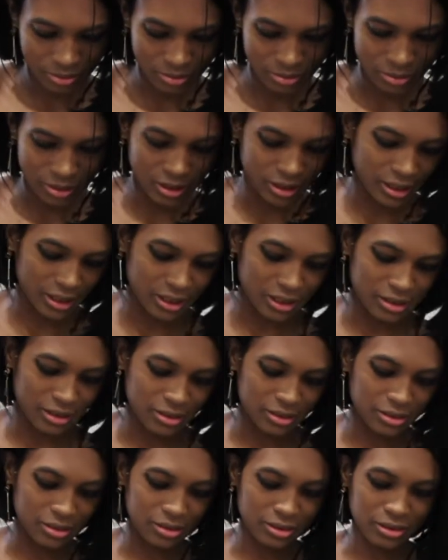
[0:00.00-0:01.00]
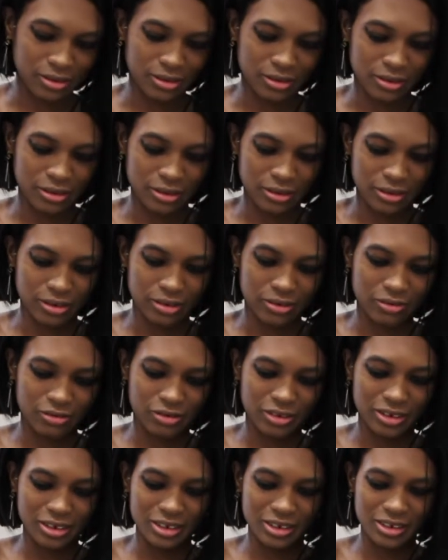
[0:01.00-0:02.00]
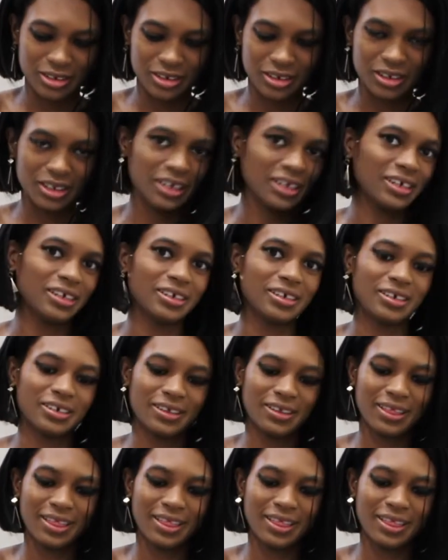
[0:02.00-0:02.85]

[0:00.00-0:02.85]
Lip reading: We are in for this third layer.